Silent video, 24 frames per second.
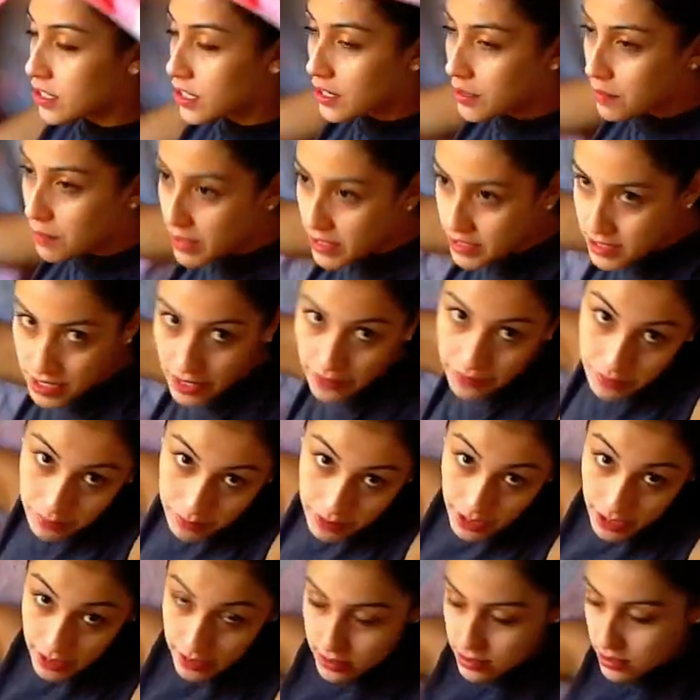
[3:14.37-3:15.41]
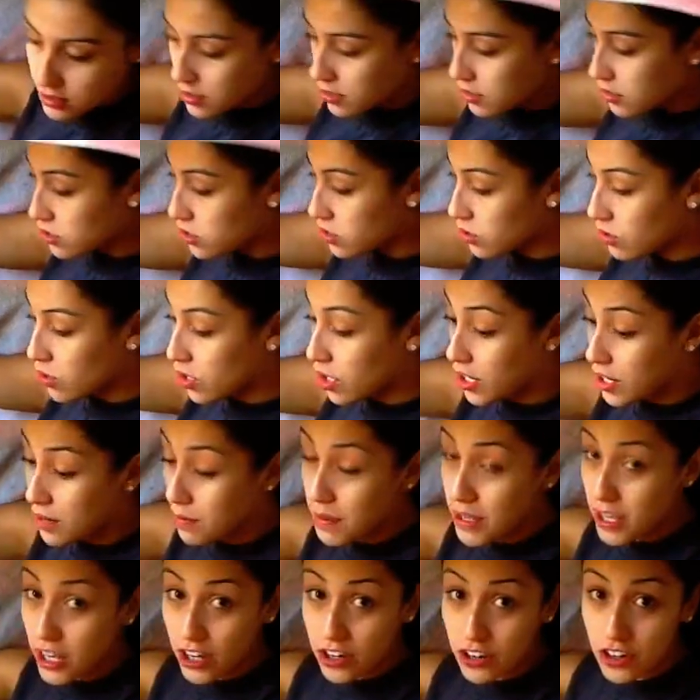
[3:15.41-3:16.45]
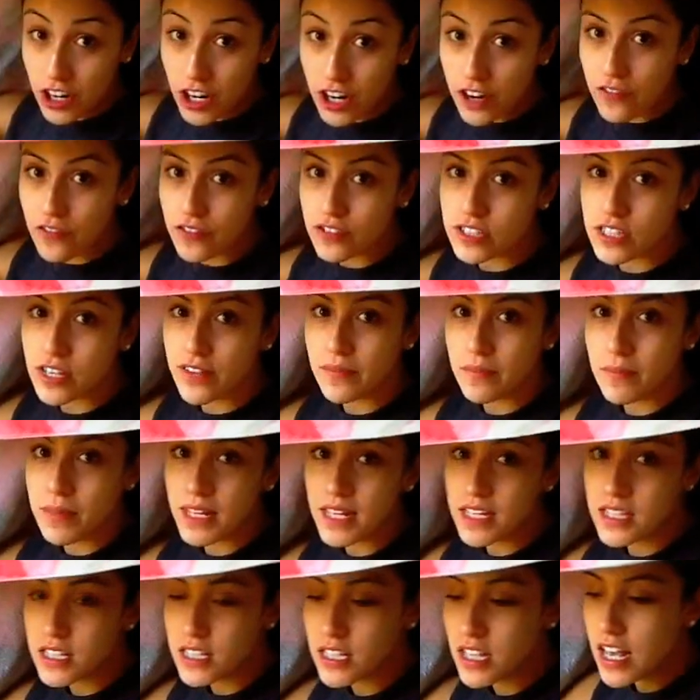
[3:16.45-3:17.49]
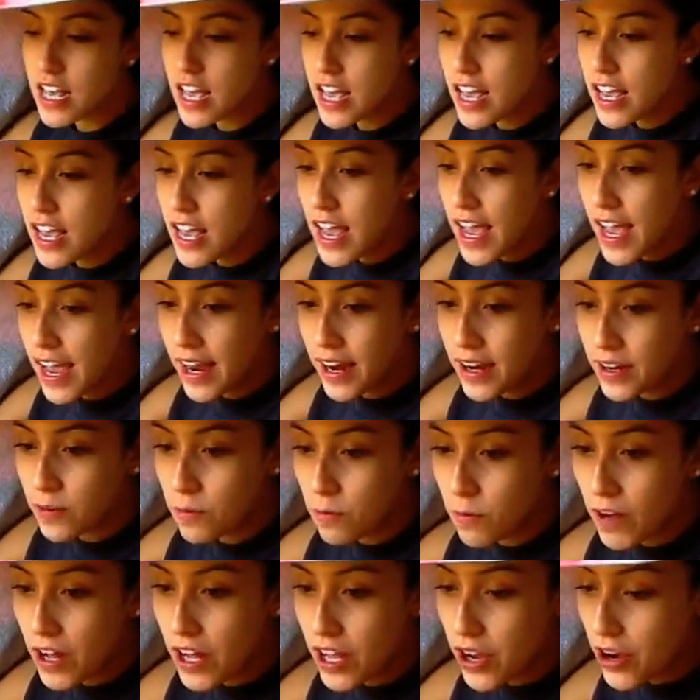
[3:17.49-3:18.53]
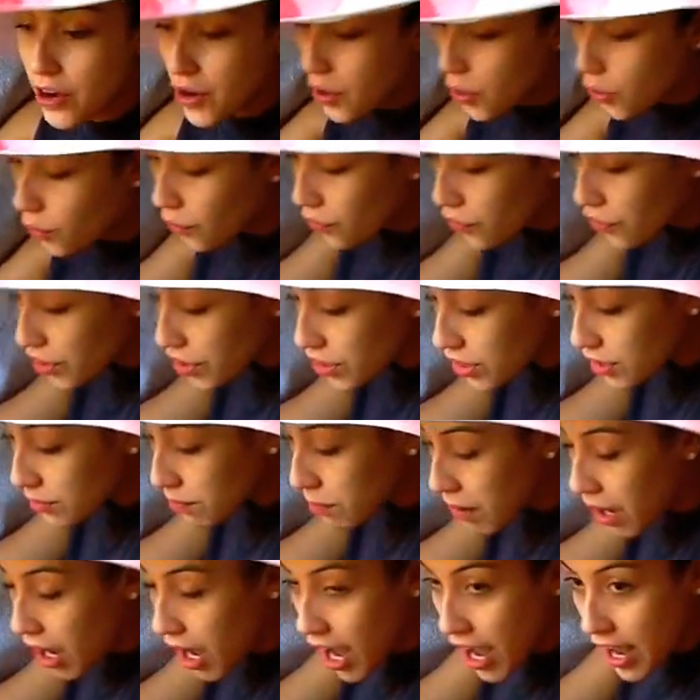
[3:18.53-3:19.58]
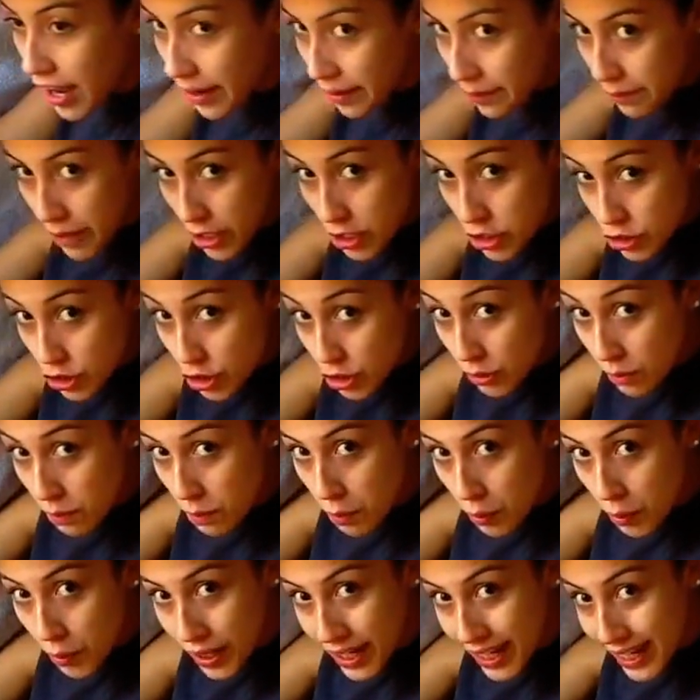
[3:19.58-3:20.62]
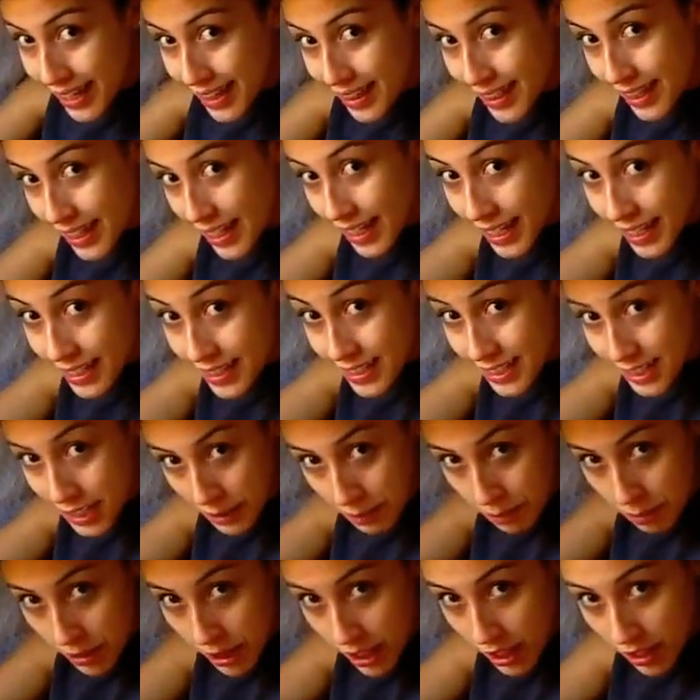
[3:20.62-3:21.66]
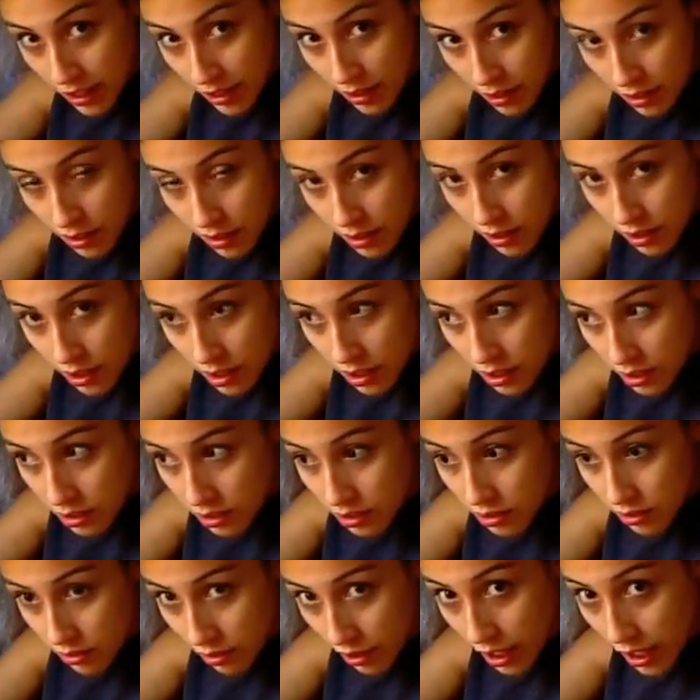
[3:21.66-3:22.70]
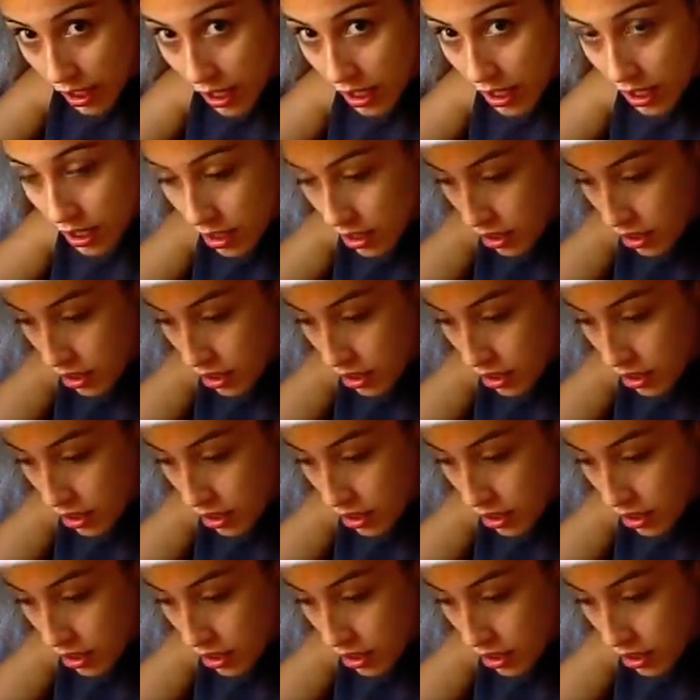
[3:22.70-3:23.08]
gonna be 7 minutes. So you're gonna be under here for 7 minutes. And while you're over the pot, make sure you breathe in deeply. Okay?